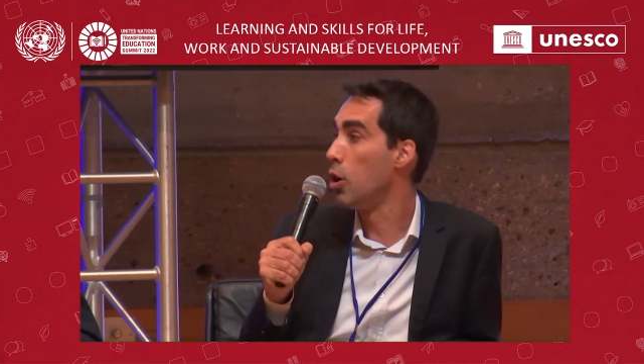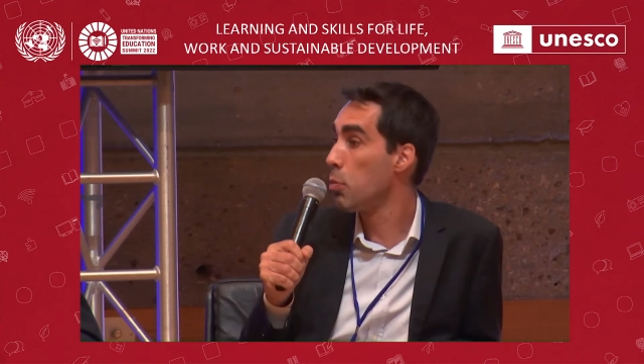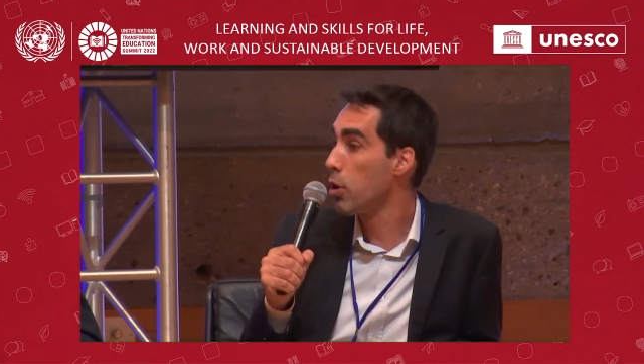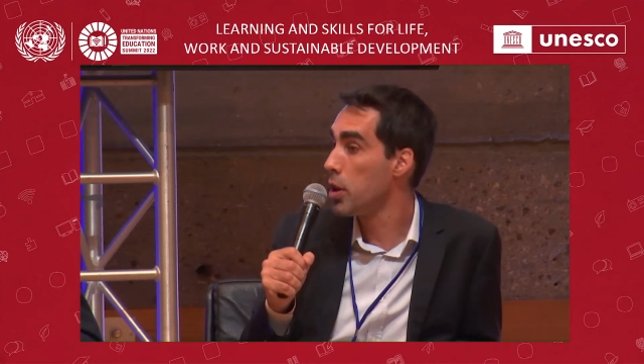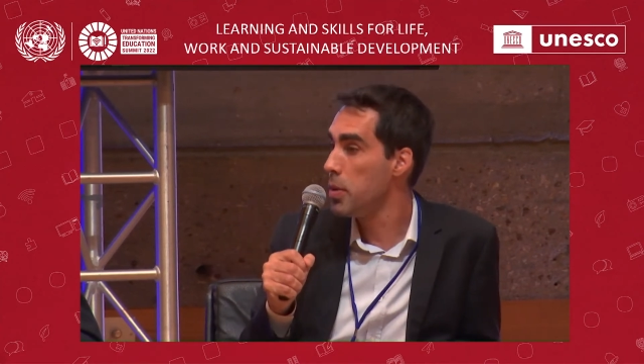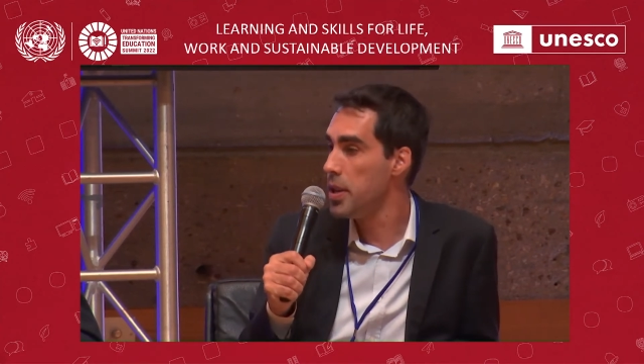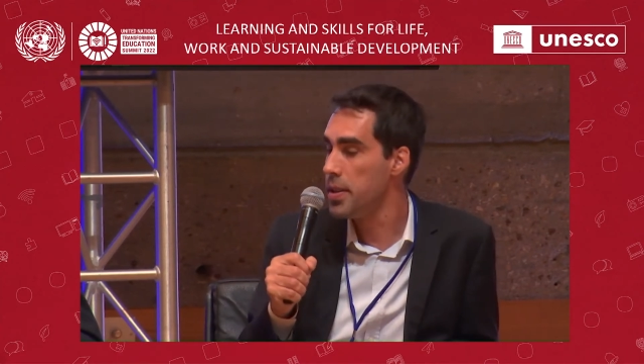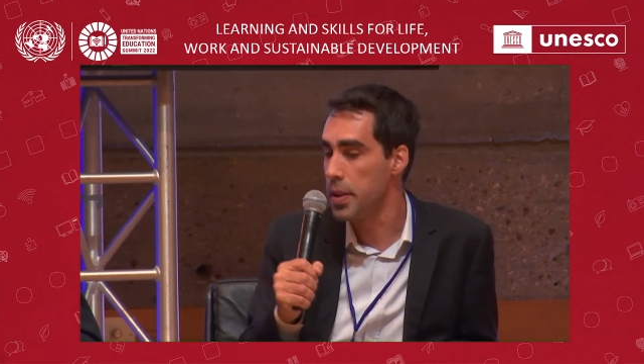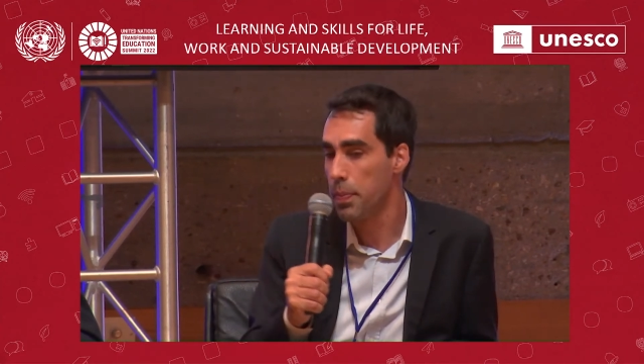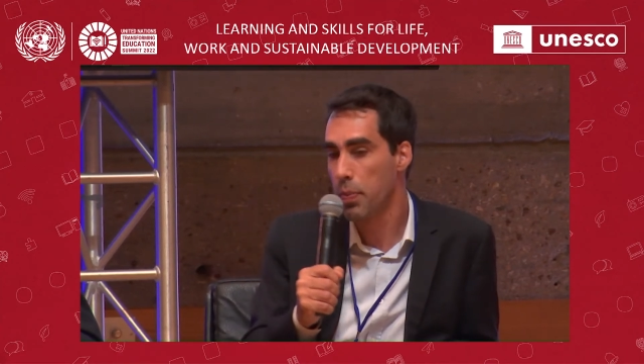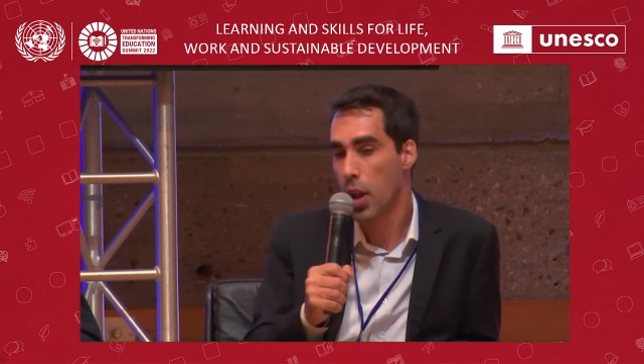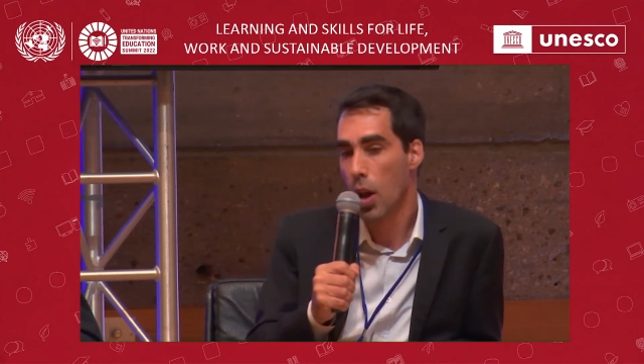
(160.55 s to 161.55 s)

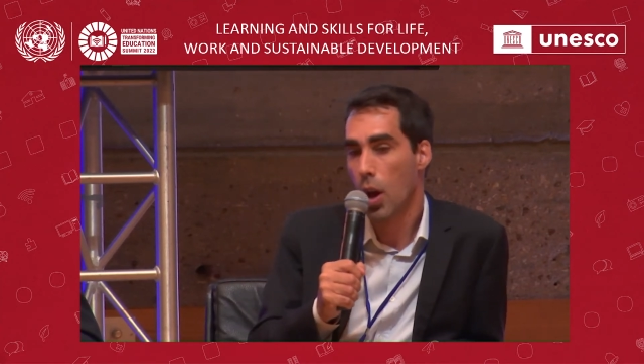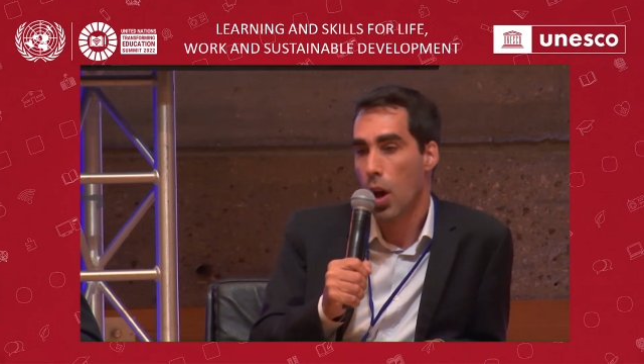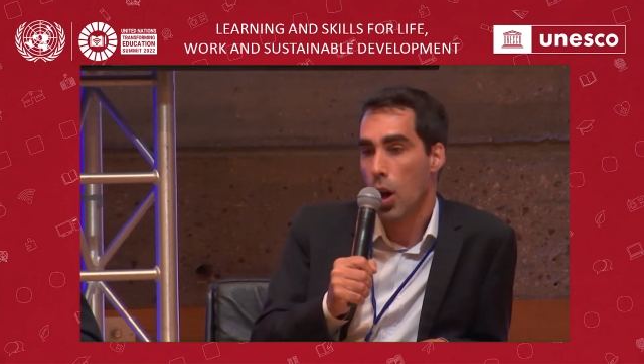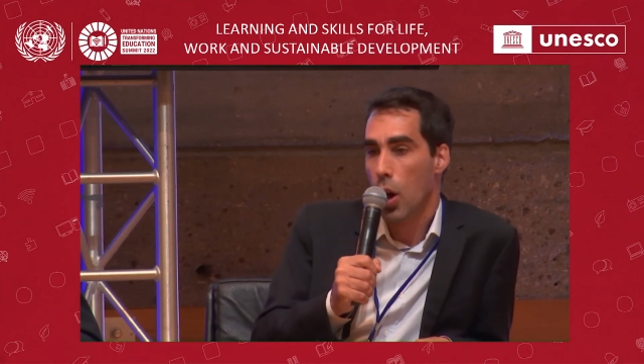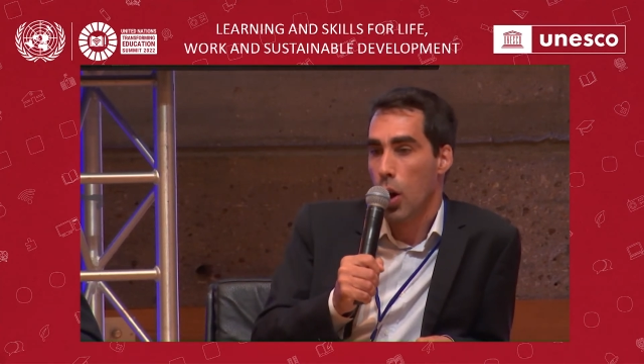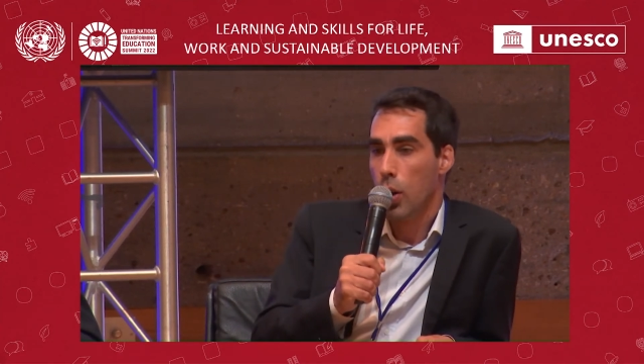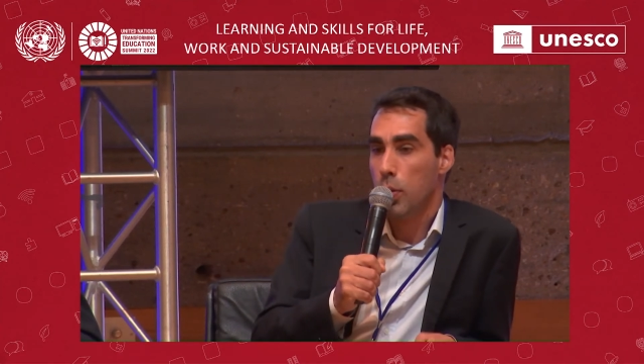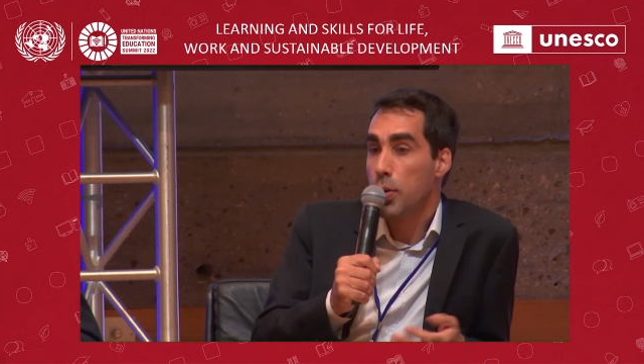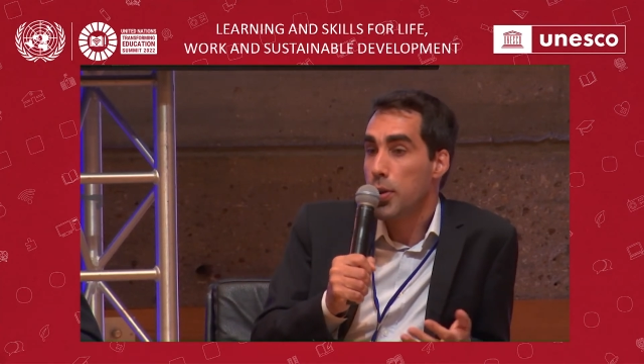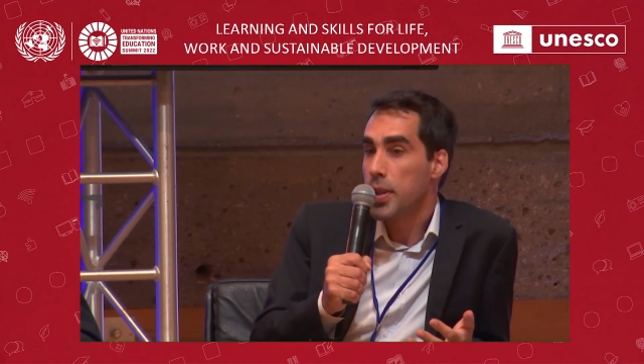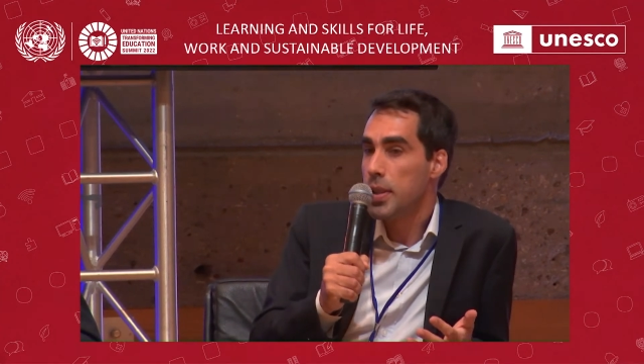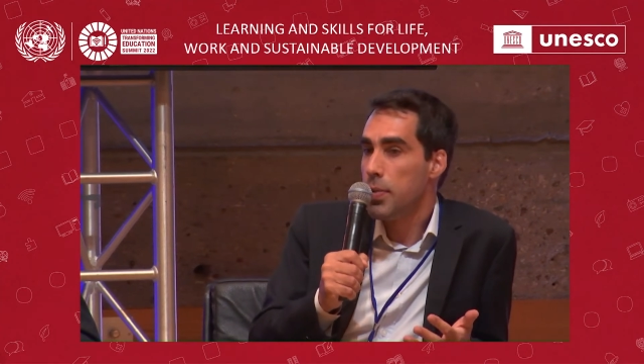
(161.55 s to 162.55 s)
essential when
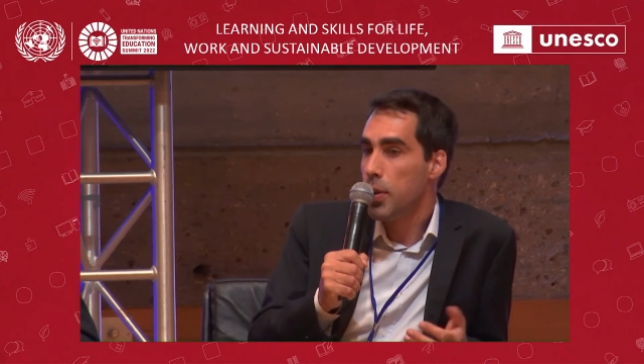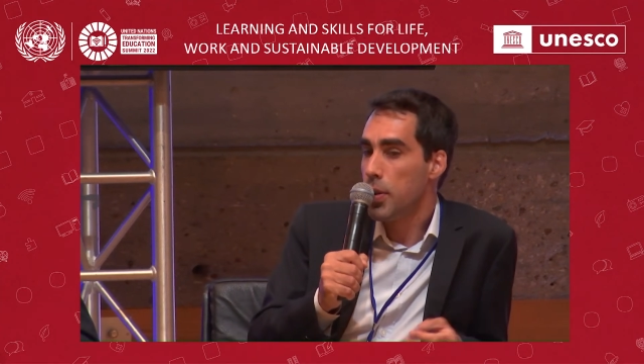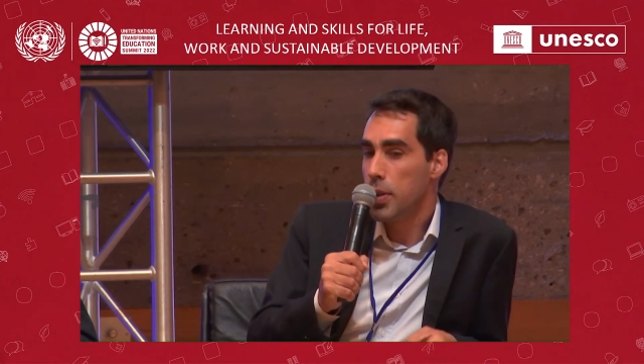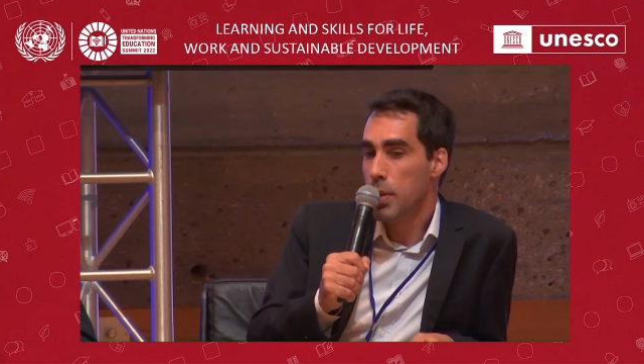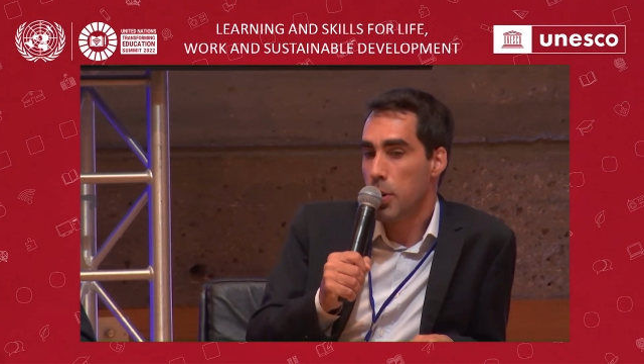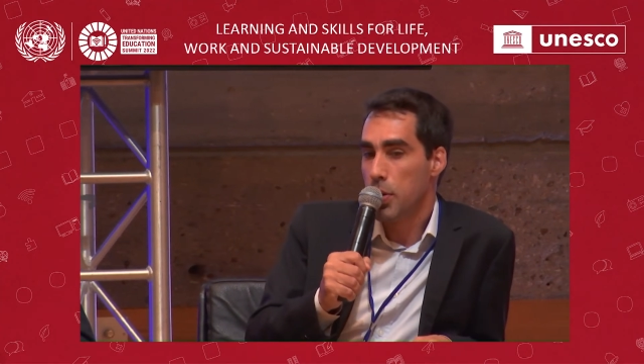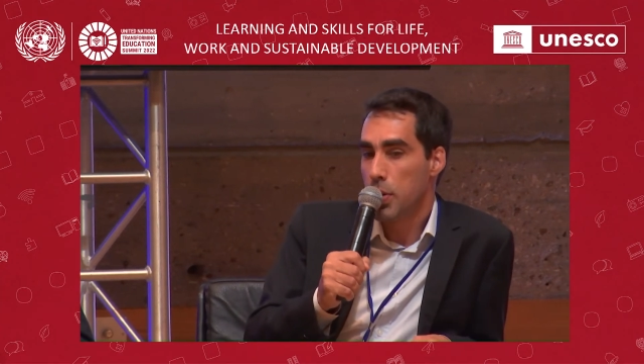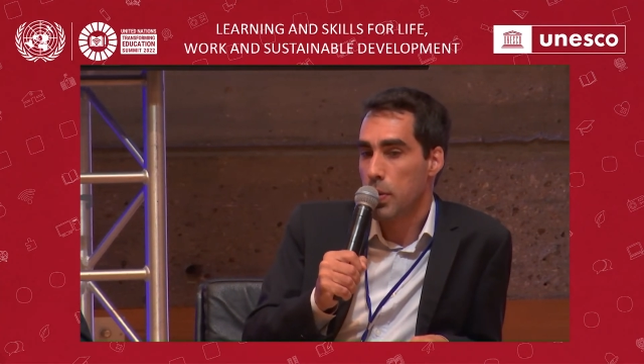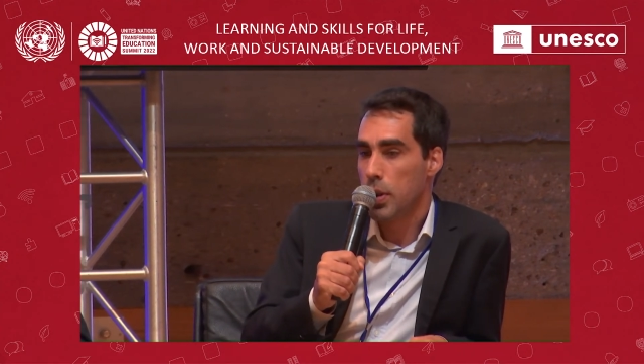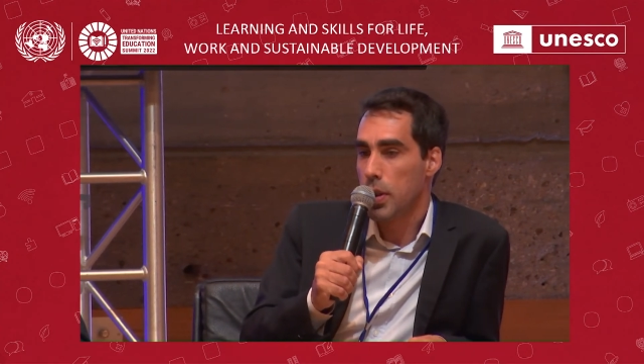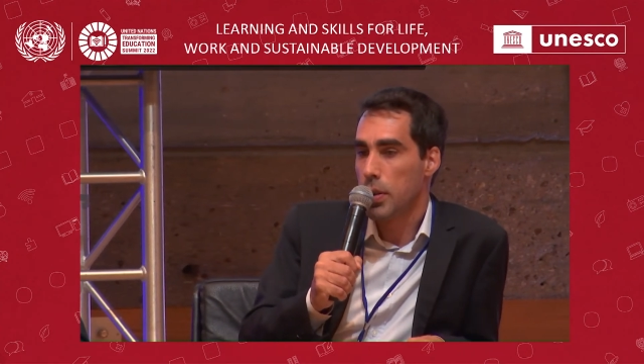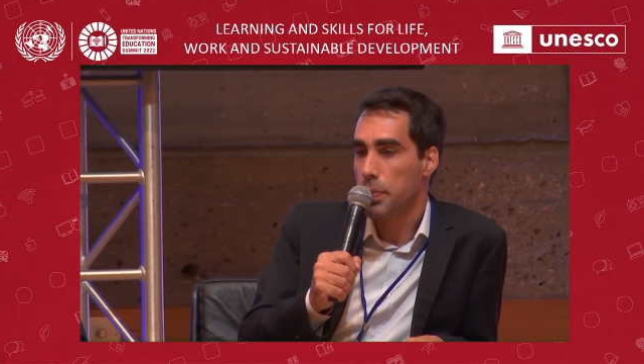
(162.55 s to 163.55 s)
reinforcing
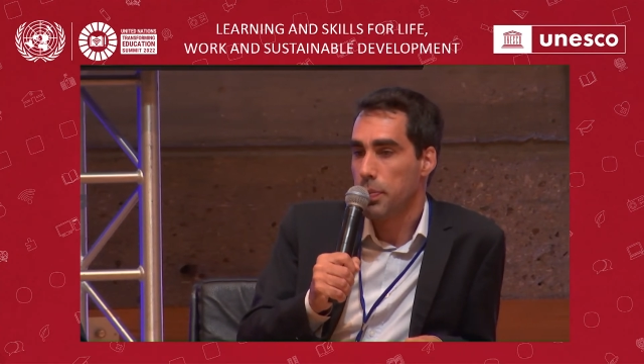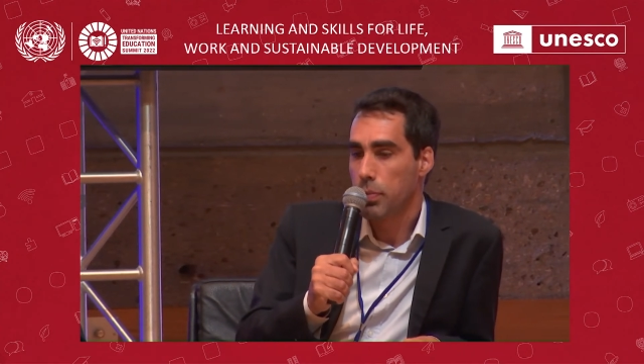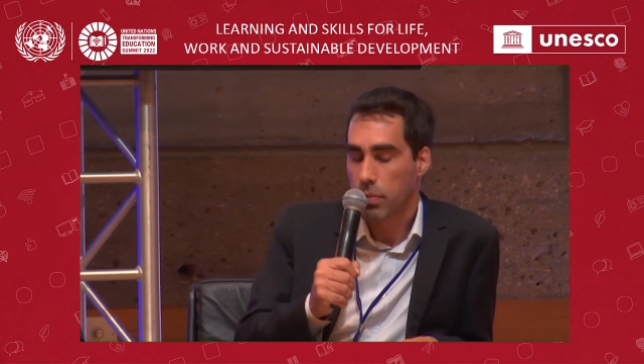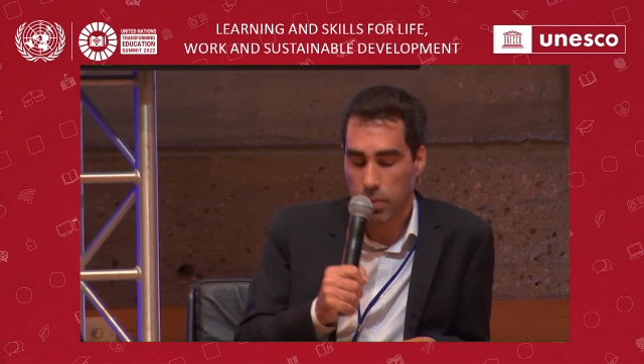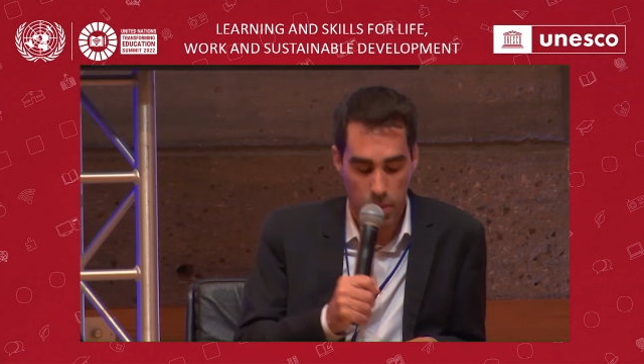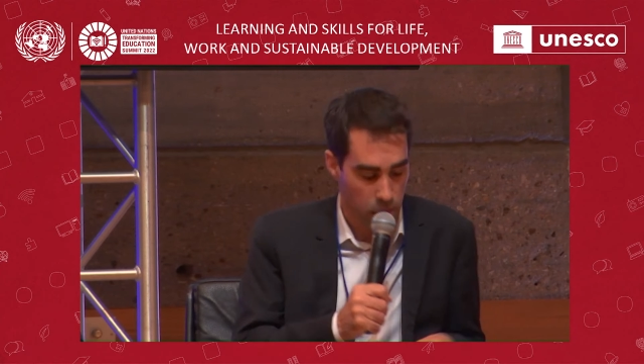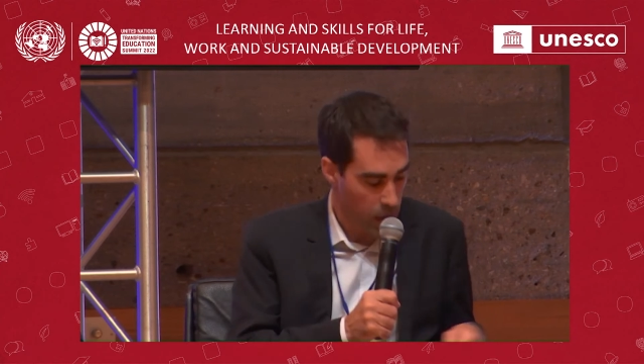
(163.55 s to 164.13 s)
employability.